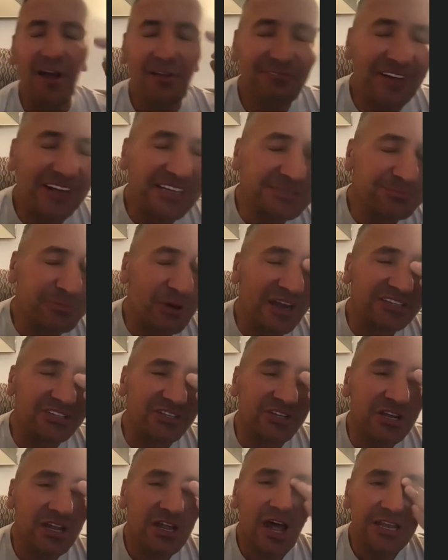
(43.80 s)
thanks,
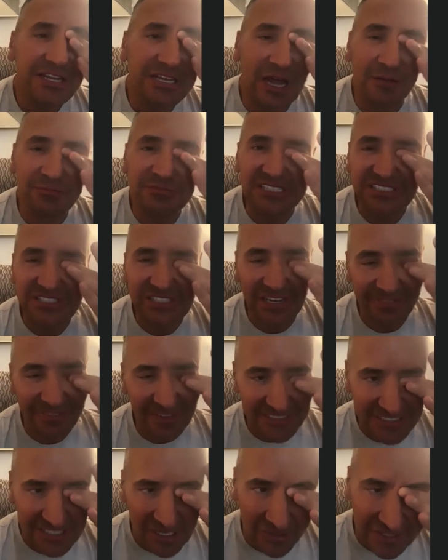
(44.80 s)
Brandon. Yeah, I'm DJ
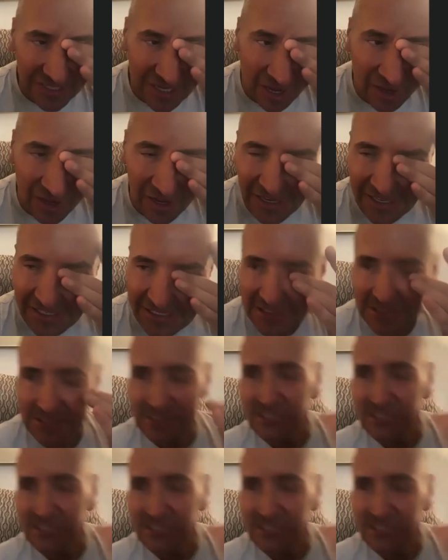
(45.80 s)
Fat Tony. Hi,